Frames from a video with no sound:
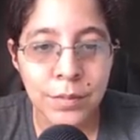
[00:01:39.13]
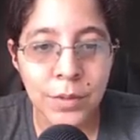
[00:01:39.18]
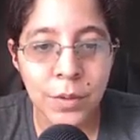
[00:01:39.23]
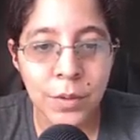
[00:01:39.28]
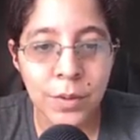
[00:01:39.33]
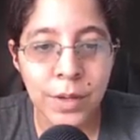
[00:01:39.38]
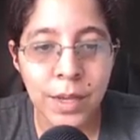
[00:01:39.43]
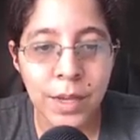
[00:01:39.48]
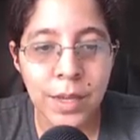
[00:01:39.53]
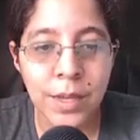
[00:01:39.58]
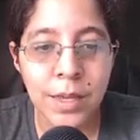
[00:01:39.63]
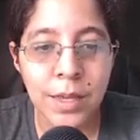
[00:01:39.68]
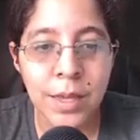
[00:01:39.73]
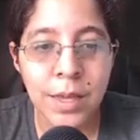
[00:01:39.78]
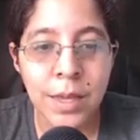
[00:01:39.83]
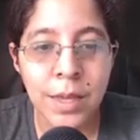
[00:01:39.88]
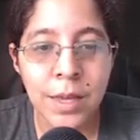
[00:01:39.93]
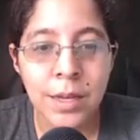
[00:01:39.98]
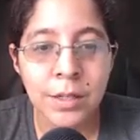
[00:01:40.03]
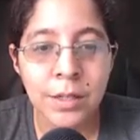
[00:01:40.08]
Okay,
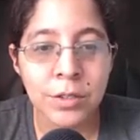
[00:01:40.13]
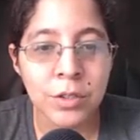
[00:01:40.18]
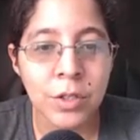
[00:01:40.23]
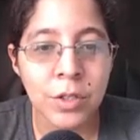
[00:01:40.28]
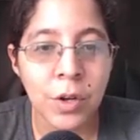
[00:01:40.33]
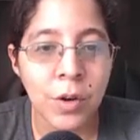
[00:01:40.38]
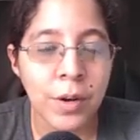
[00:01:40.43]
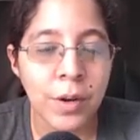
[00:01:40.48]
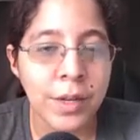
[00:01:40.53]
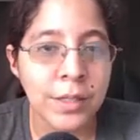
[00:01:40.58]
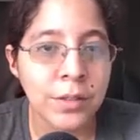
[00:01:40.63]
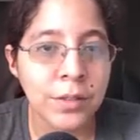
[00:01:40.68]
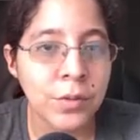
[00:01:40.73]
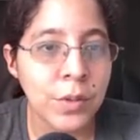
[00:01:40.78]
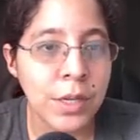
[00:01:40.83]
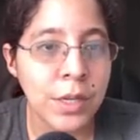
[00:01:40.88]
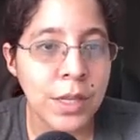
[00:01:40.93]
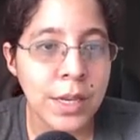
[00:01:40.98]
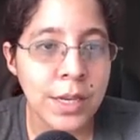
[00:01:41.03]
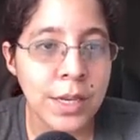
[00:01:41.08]
so it's
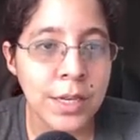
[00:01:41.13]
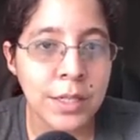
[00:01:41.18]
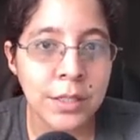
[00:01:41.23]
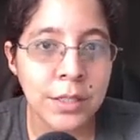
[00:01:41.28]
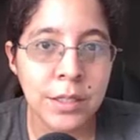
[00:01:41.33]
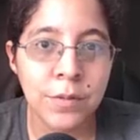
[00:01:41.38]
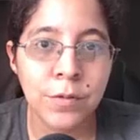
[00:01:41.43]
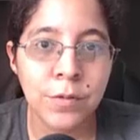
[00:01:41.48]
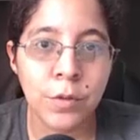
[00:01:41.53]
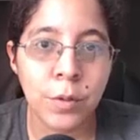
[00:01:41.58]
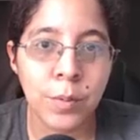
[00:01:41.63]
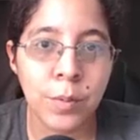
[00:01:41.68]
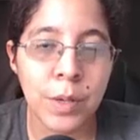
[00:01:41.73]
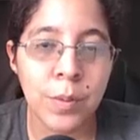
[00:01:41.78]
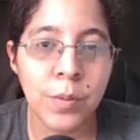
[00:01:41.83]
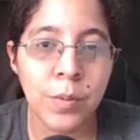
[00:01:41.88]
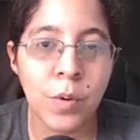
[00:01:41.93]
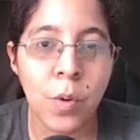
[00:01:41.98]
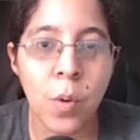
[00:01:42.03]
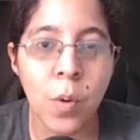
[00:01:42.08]
really easy for
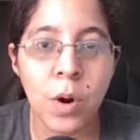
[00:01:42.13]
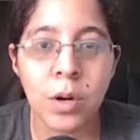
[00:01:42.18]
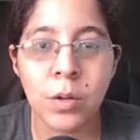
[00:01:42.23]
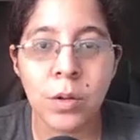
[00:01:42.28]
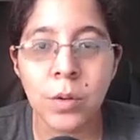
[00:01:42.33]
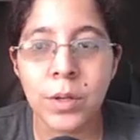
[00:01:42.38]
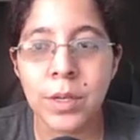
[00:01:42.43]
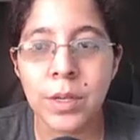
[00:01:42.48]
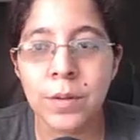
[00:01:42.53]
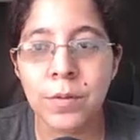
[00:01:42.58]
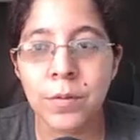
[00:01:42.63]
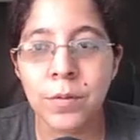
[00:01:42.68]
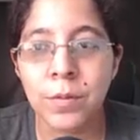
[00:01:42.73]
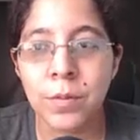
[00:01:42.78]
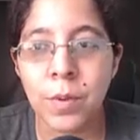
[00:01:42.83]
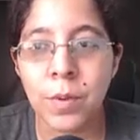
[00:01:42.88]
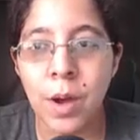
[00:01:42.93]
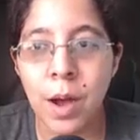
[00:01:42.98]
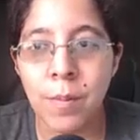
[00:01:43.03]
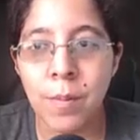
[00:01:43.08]
people who are looking
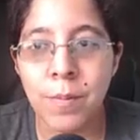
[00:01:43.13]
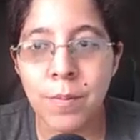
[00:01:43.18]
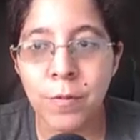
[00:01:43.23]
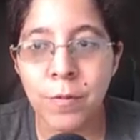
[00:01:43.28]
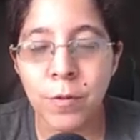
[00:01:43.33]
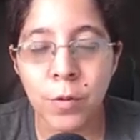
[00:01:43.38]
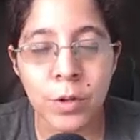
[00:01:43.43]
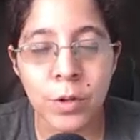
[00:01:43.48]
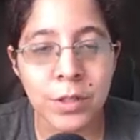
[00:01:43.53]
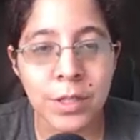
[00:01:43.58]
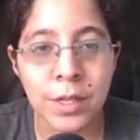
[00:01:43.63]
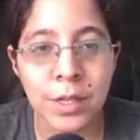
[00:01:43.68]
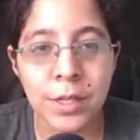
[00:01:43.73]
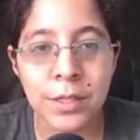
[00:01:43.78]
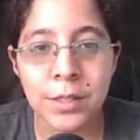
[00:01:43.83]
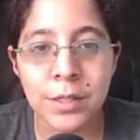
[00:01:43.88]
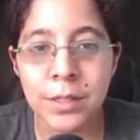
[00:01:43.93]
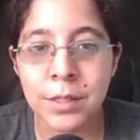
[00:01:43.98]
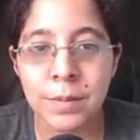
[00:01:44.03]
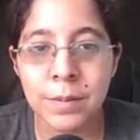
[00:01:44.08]
up for
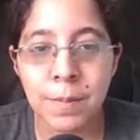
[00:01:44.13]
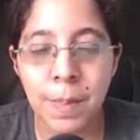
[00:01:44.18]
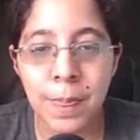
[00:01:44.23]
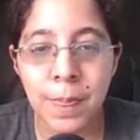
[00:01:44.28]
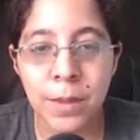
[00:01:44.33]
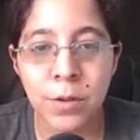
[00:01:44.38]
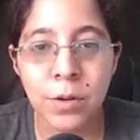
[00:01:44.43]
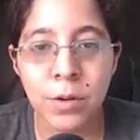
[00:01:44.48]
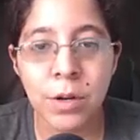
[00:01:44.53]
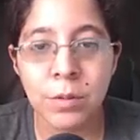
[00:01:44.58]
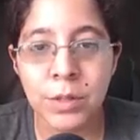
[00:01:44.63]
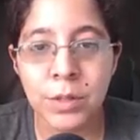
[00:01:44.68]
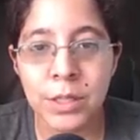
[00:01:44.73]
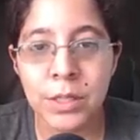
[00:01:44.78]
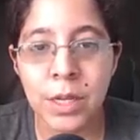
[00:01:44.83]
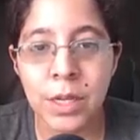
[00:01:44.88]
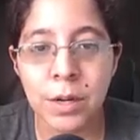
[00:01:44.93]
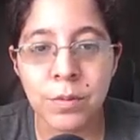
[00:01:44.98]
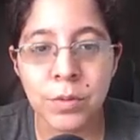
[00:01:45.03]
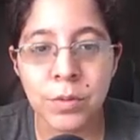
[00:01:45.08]
this, this
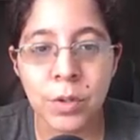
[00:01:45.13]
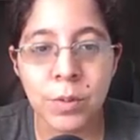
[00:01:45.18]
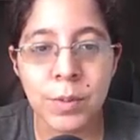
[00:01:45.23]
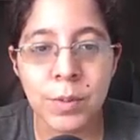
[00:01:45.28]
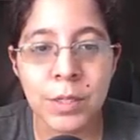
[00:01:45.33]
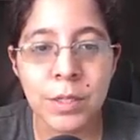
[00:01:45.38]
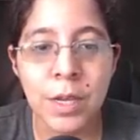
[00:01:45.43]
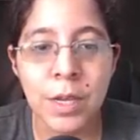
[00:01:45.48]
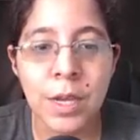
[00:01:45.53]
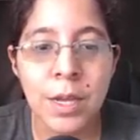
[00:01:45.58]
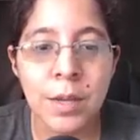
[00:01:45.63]
type of service,